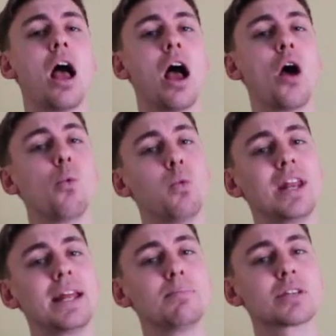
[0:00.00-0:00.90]

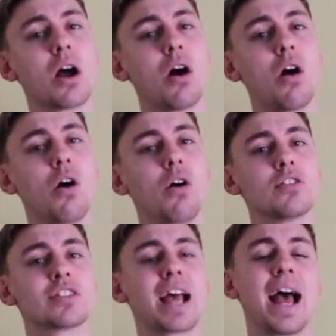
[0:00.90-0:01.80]
Williams,
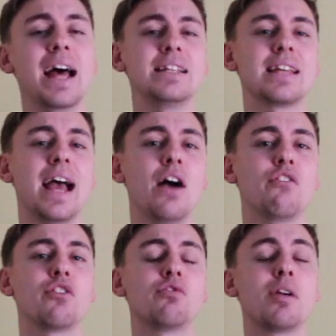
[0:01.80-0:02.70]
Haas and
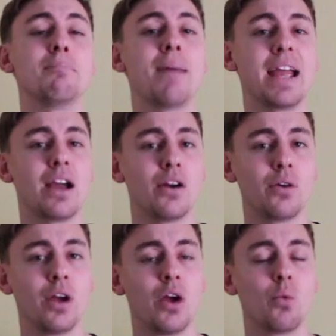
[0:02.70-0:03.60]
Alfa Romeo,